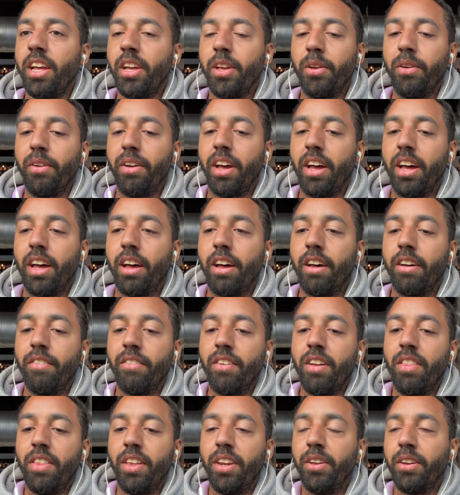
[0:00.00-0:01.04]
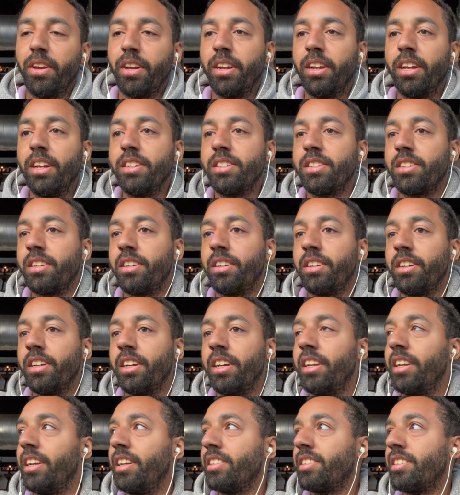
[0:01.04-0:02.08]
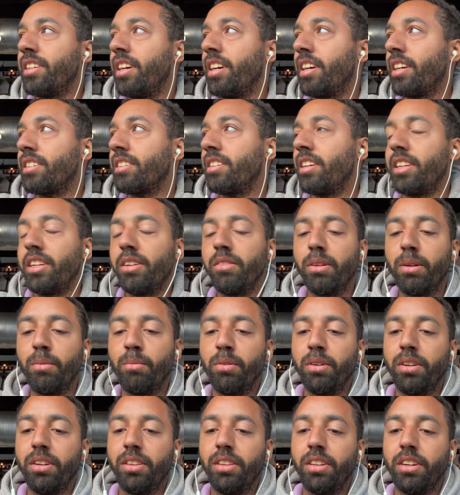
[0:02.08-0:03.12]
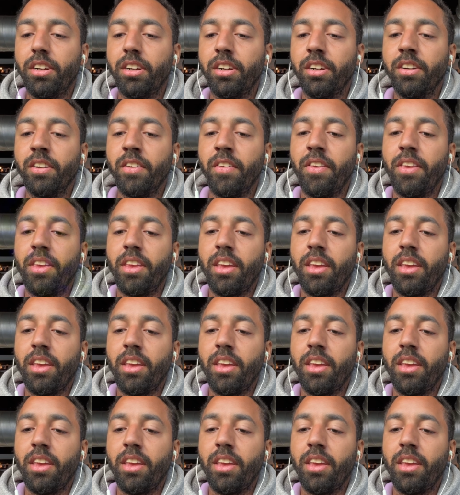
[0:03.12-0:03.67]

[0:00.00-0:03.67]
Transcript: you have, and then you can enter any text that you want to put in there.